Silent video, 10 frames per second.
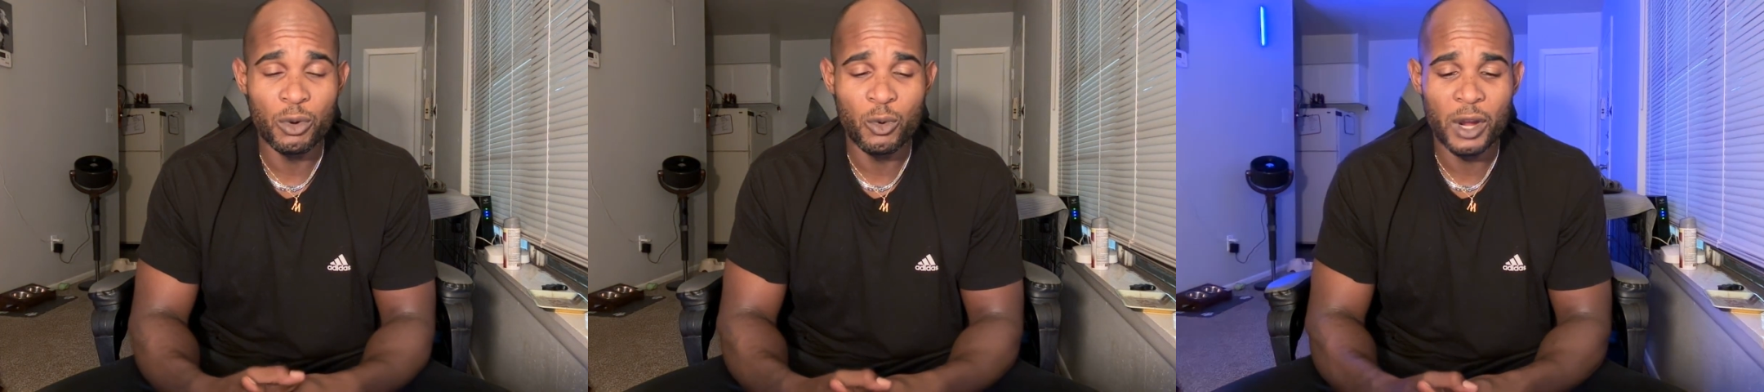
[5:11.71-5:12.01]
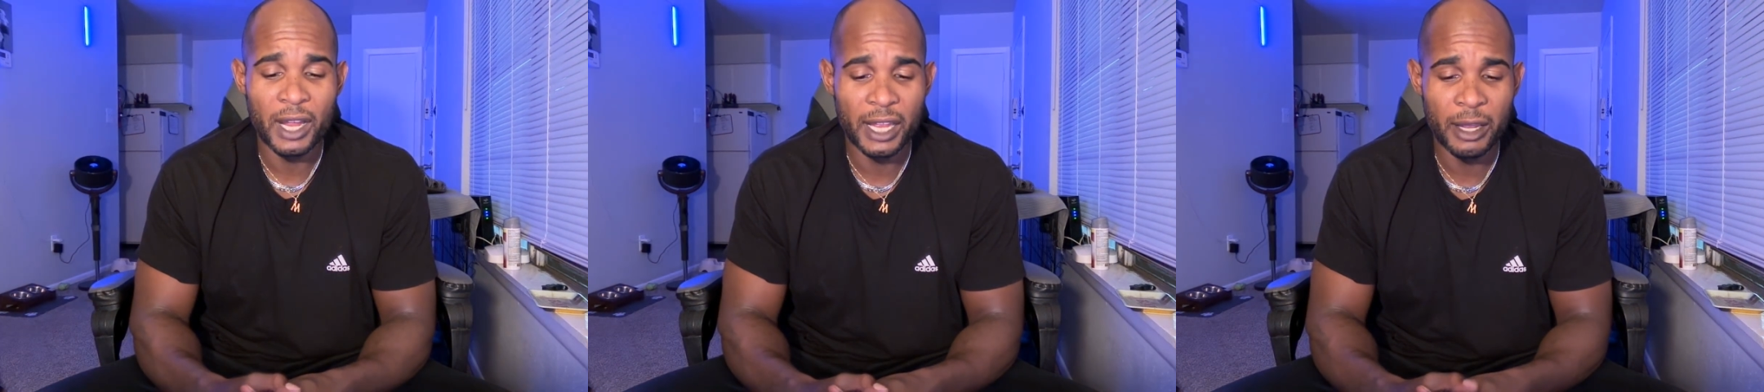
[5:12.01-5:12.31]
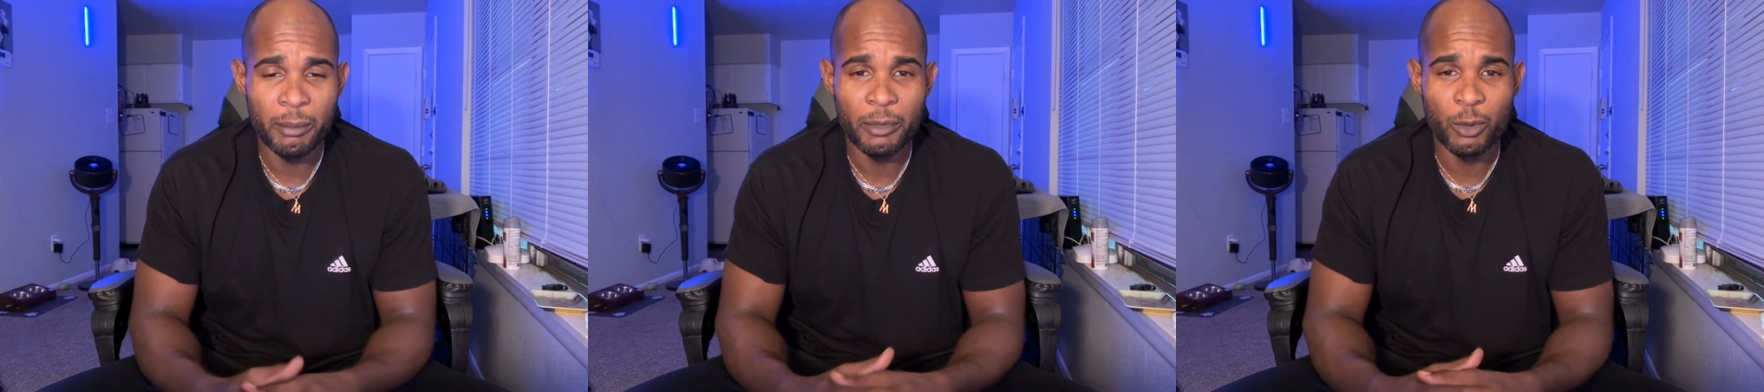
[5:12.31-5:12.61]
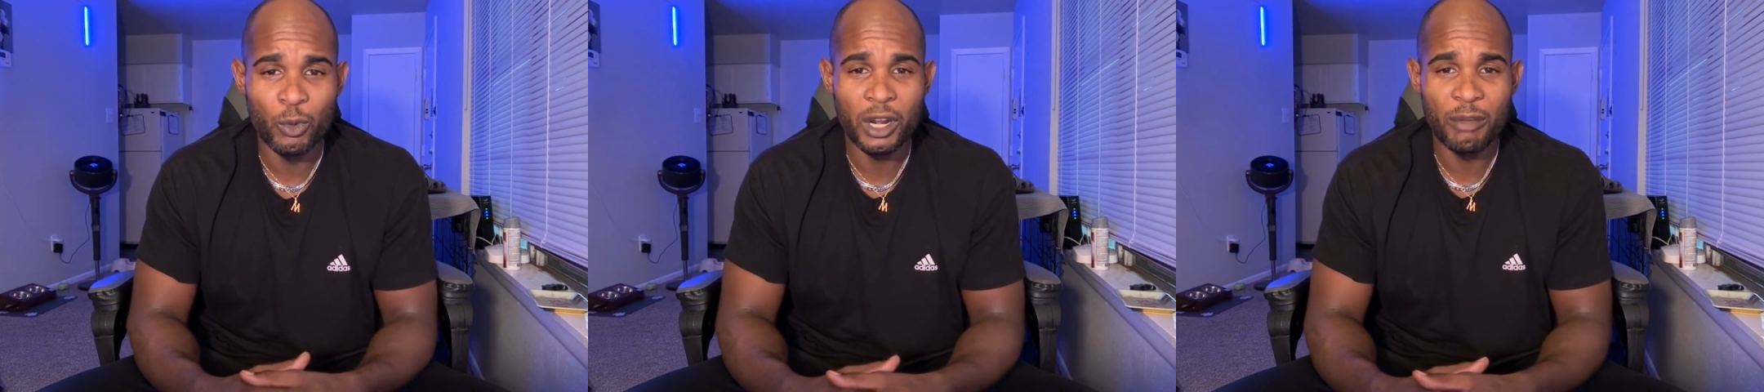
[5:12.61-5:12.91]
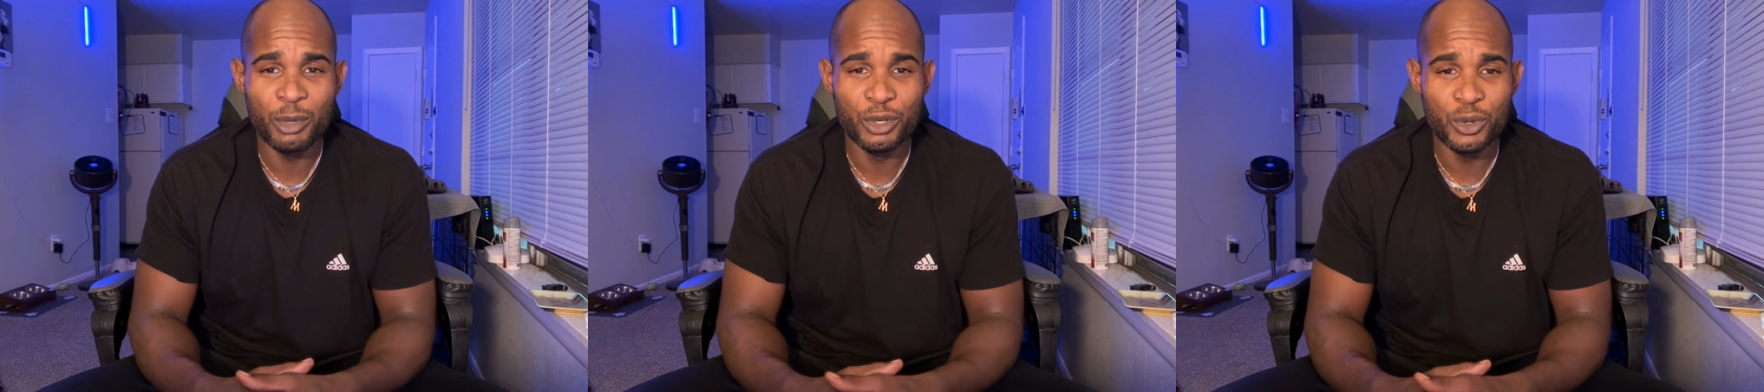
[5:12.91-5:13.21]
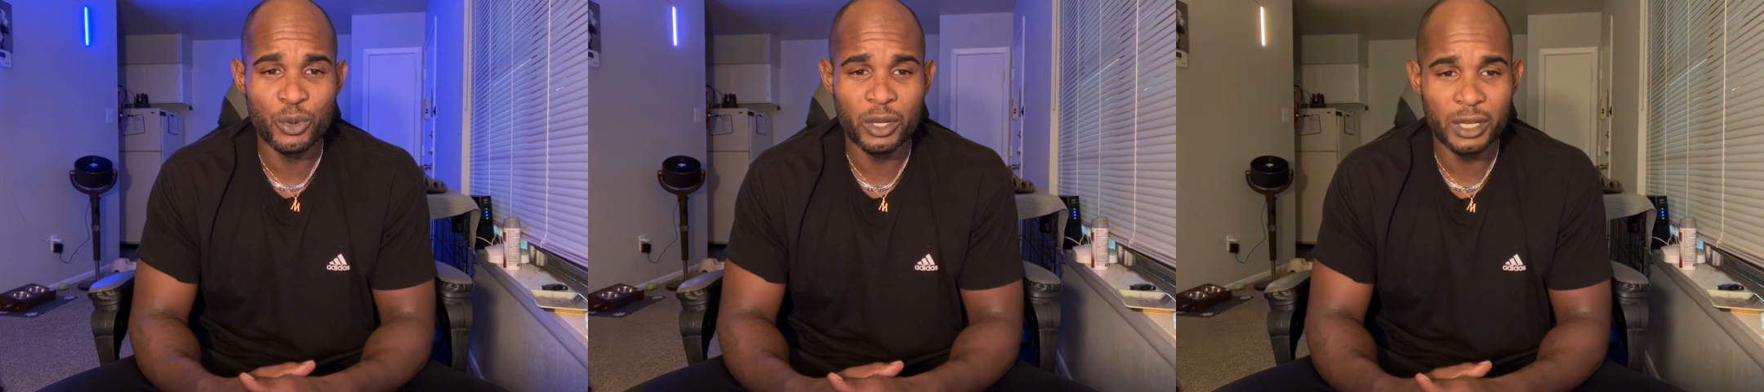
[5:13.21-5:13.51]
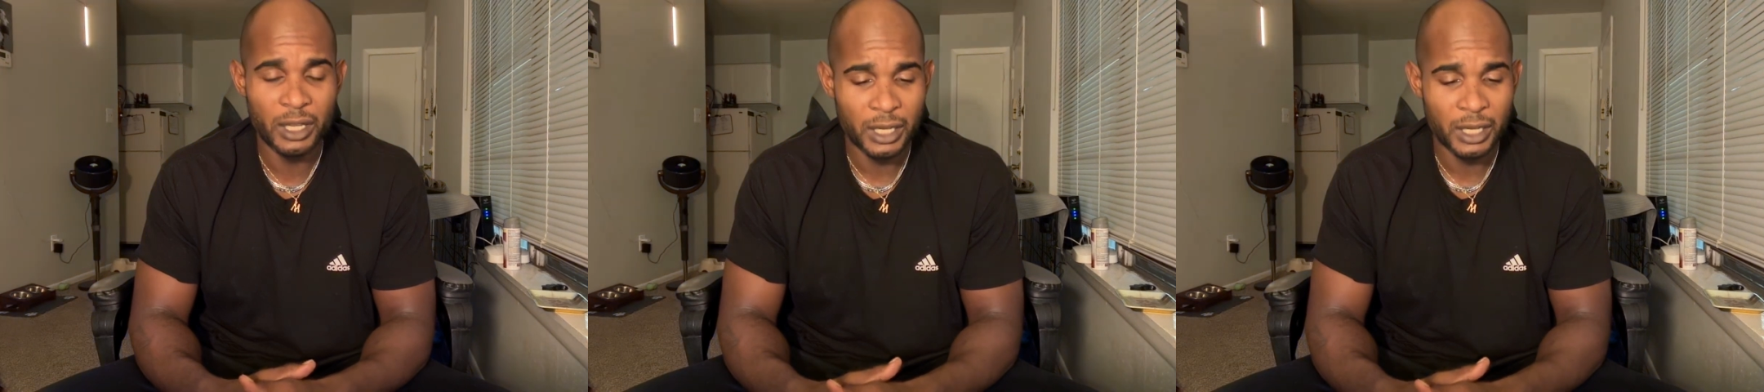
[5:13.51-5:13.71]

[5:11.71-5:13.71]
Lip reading: who I am and what I've been doing.